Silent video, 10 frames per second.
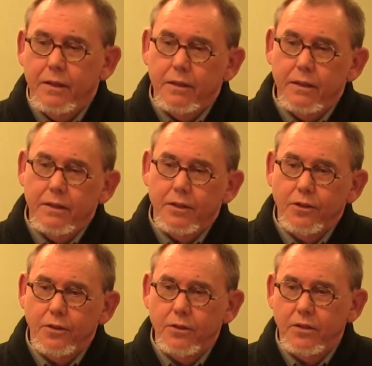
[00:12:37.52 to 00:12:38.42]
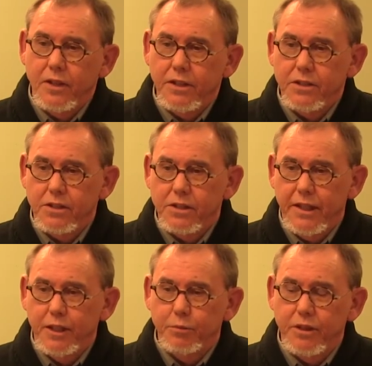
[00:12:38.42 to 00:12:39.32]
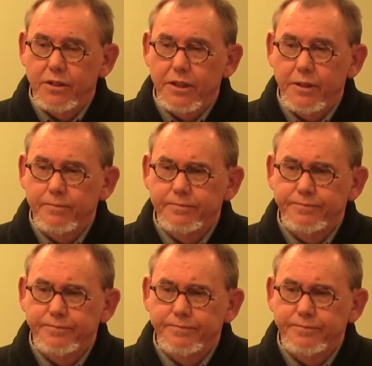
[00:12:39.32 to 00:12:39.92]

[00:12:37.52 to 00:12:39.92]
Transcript: The third thing is sustainability.